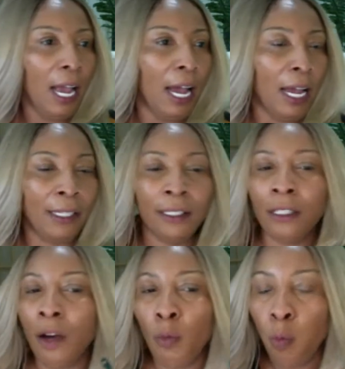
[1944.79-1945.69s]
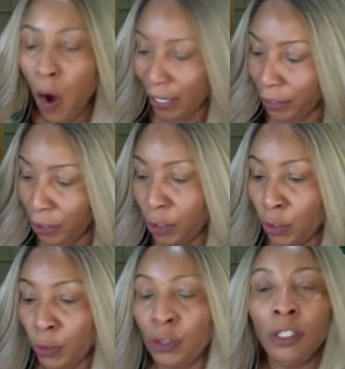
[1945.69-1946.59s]
and what to
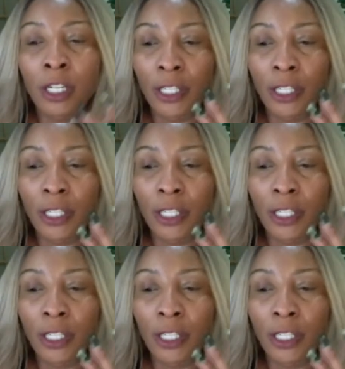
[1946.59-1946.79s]
do